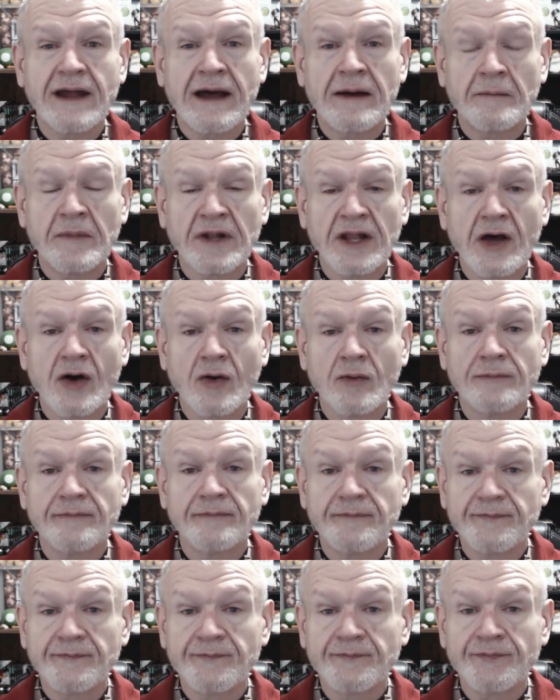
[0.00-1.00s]
down below.
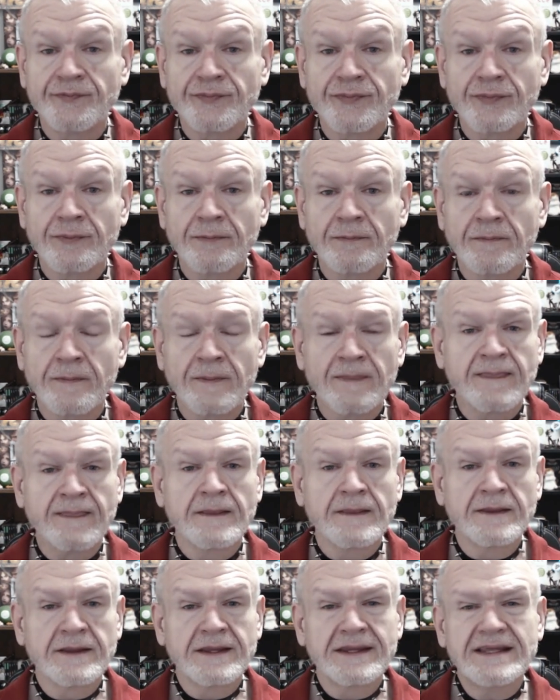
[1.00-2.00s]

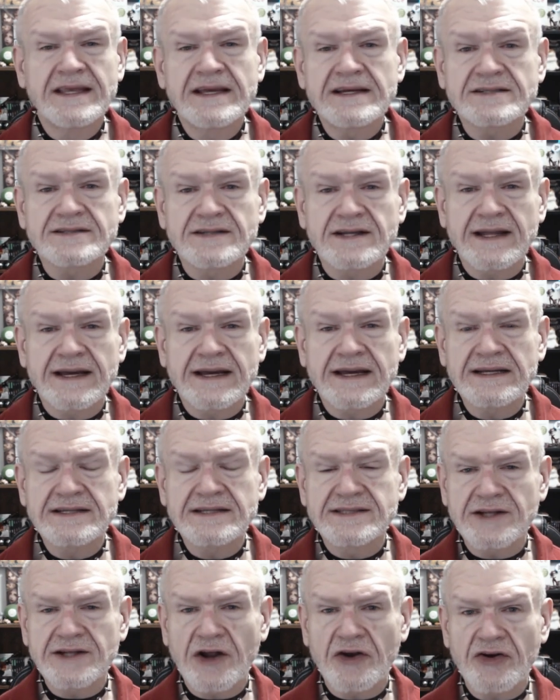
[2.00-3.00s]
Yesterday
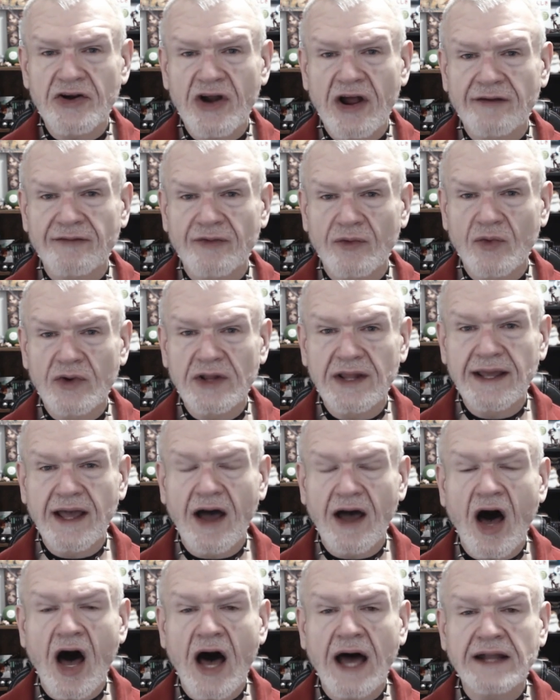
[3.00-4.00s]
started off really
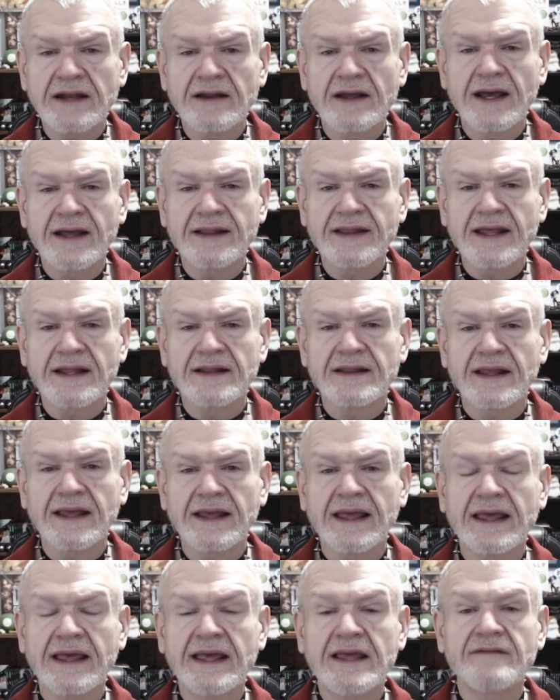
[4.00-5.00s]
hot, and then
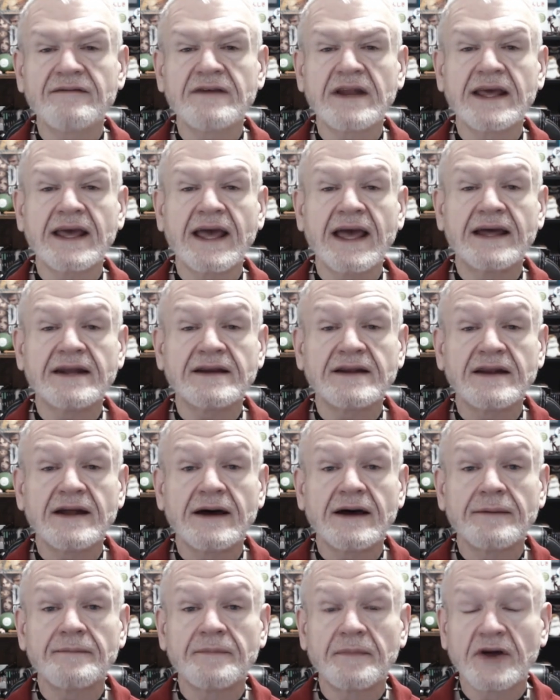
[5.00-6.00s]
the evening ended
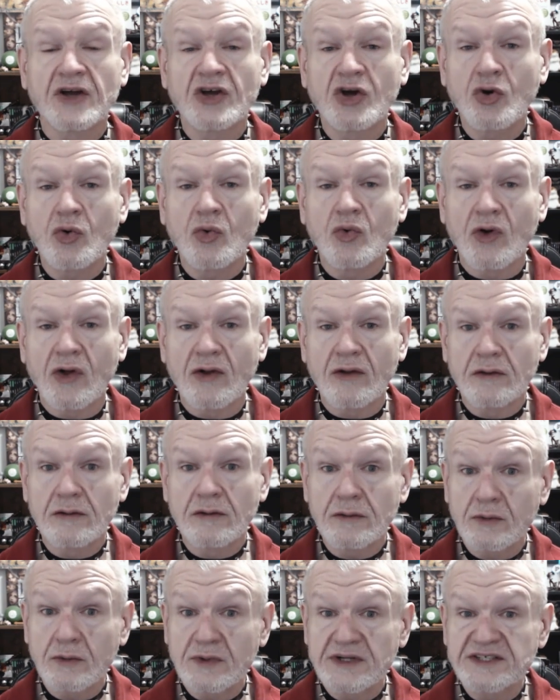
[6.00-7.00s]
up cool,
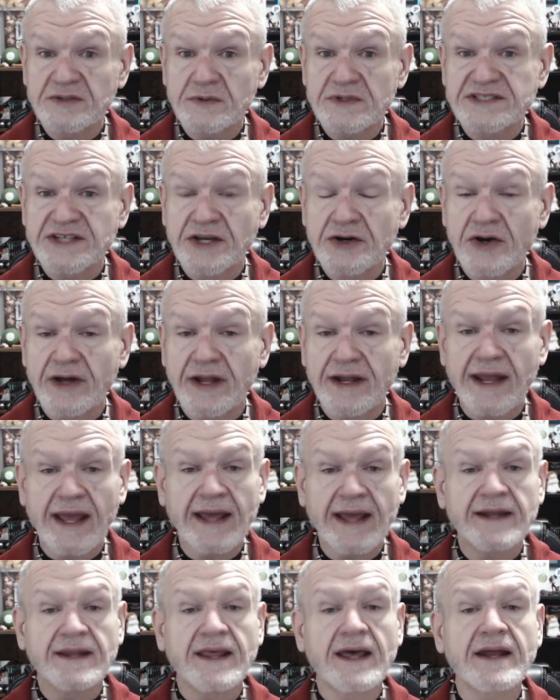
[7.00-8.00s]
which was good,
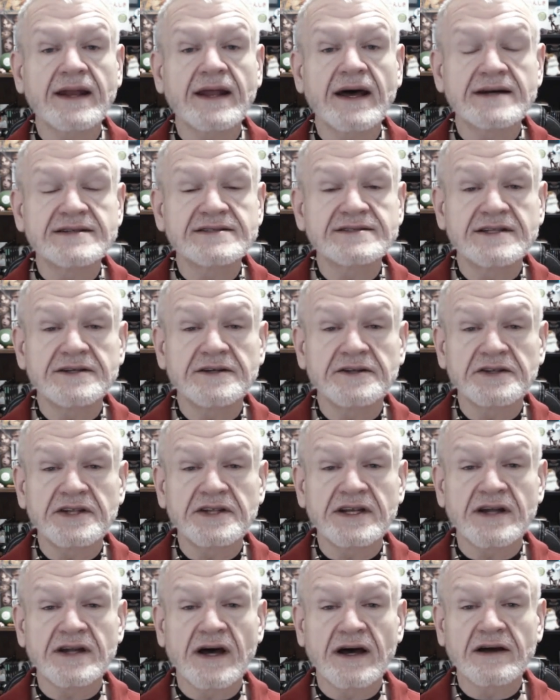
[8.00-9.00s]
and yet I still
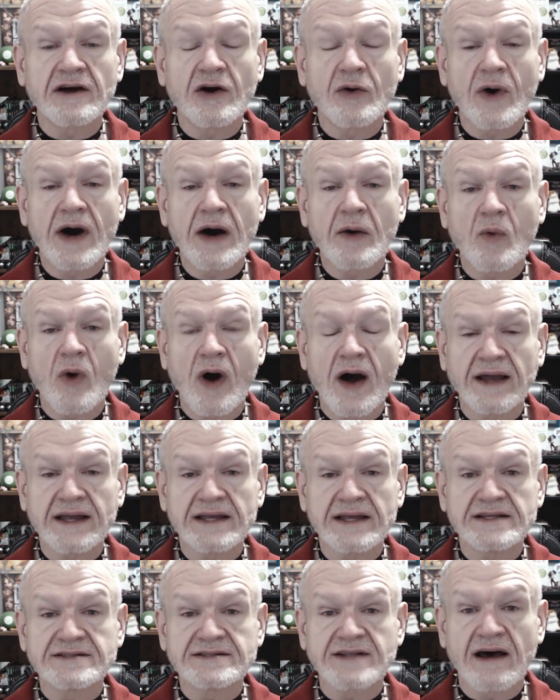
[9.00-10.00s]
did not go out
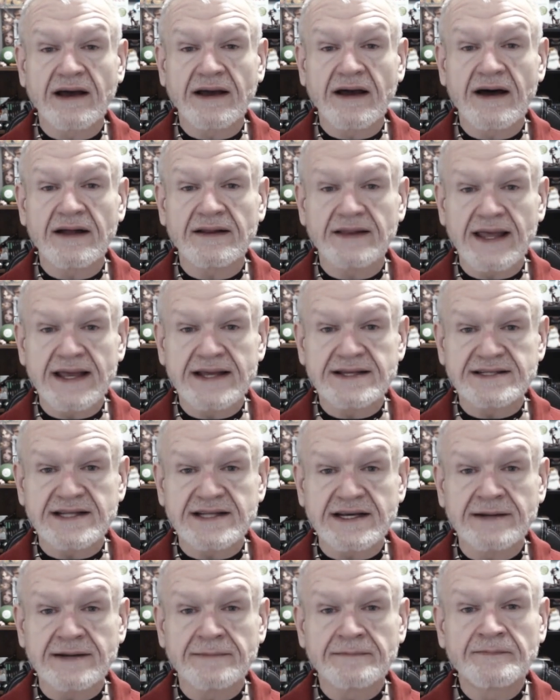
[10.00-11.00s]
walking. So I got
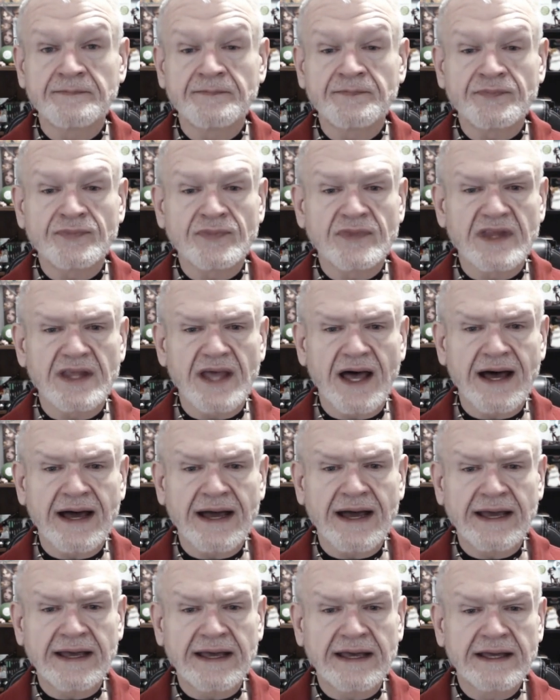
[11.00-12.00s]
lazy.
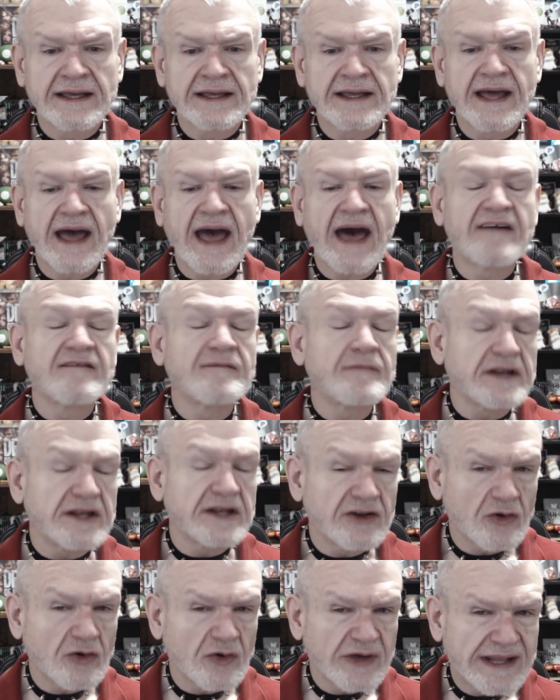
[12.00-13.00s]
I have
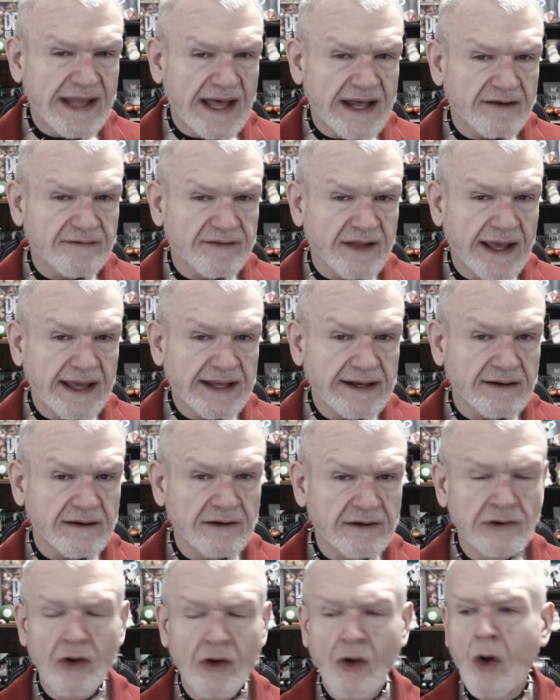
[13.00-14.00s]
been doing that of late.